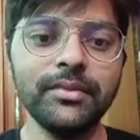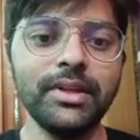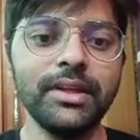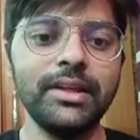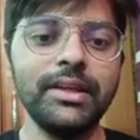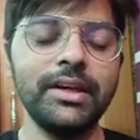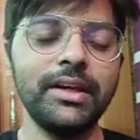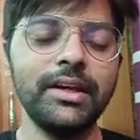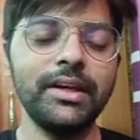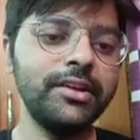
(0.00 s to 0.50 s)

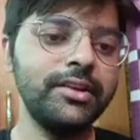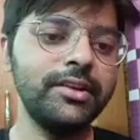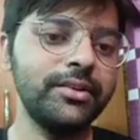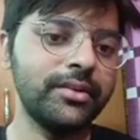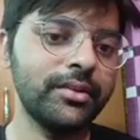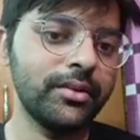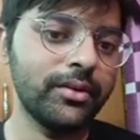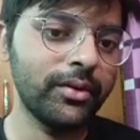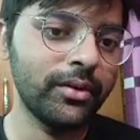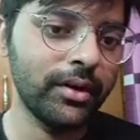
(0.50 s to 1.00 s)
here
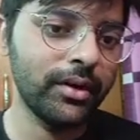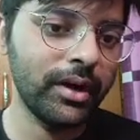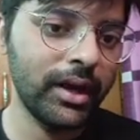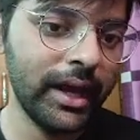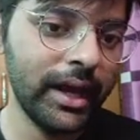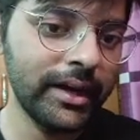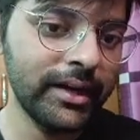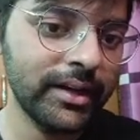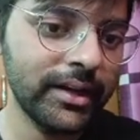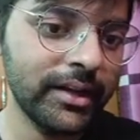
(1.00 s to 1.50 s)

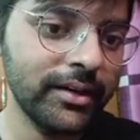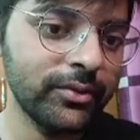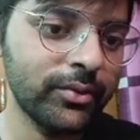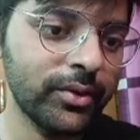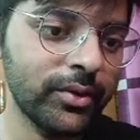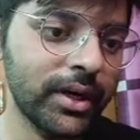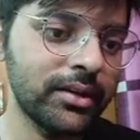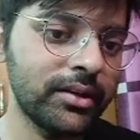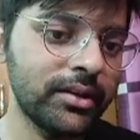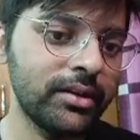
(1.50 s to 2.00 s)
and again
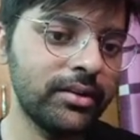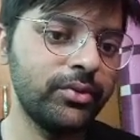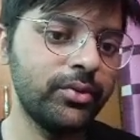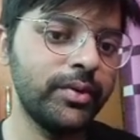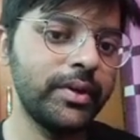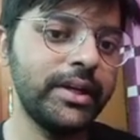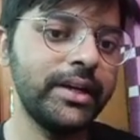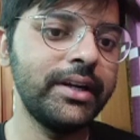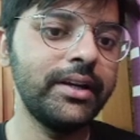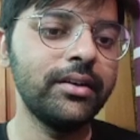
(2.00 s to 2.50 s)
what you will
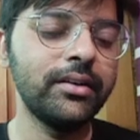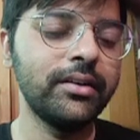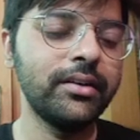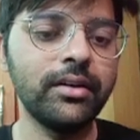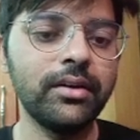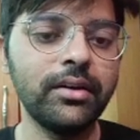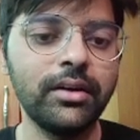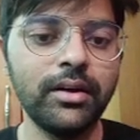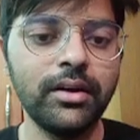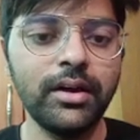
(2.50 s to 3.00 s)
need,
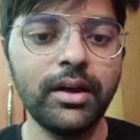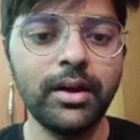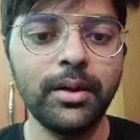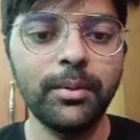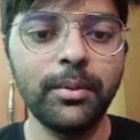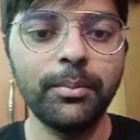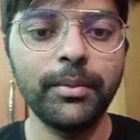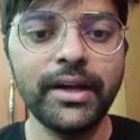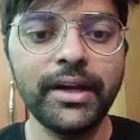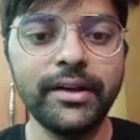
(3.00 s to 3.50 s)

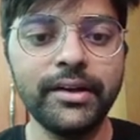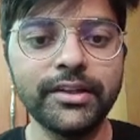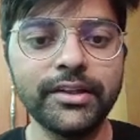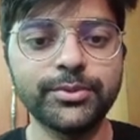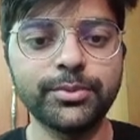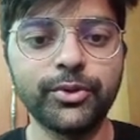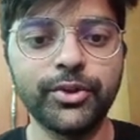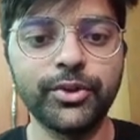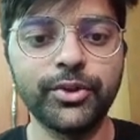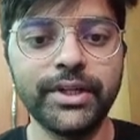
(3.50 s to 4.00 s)
binary
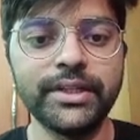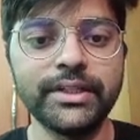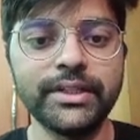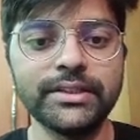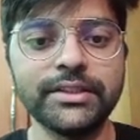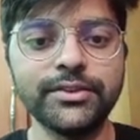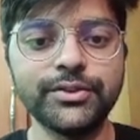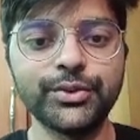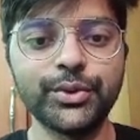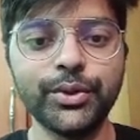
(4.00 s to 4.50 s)

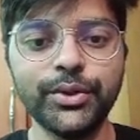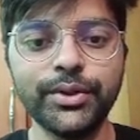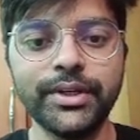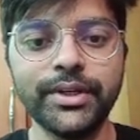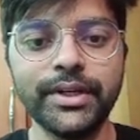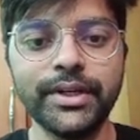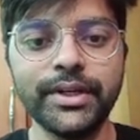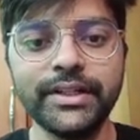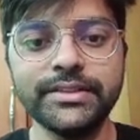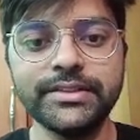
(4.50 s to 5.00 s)
exponentation. So
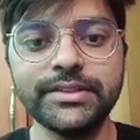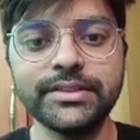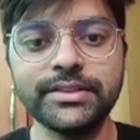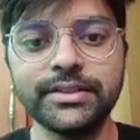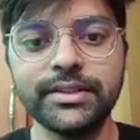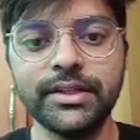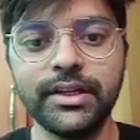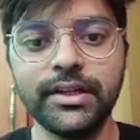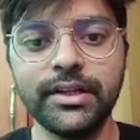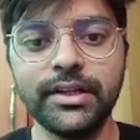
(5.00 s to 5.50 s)

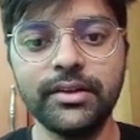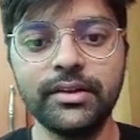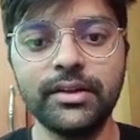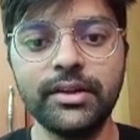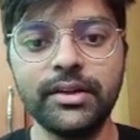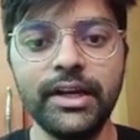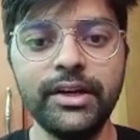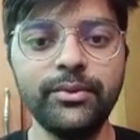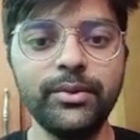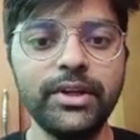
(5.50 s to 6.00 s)

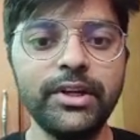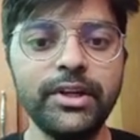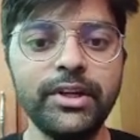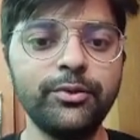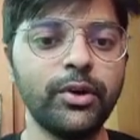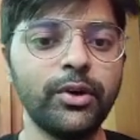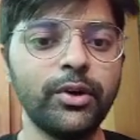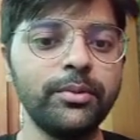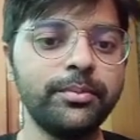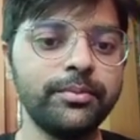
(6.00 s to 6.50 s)
it will
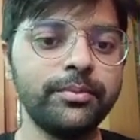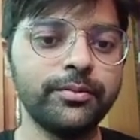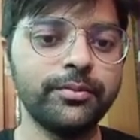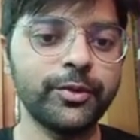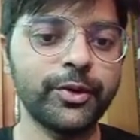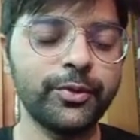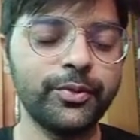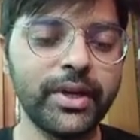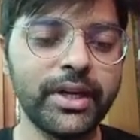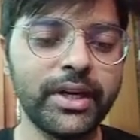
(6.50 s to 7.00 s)
involve
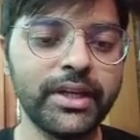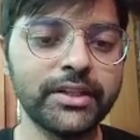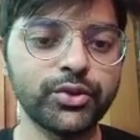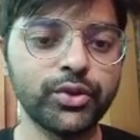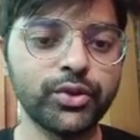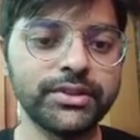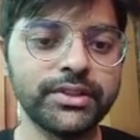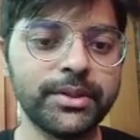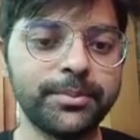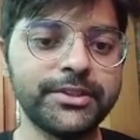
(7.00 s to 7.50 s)
various
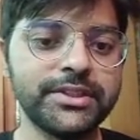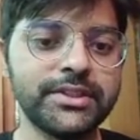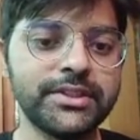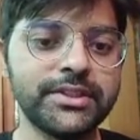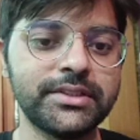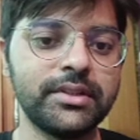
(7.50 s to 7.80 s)
concepts.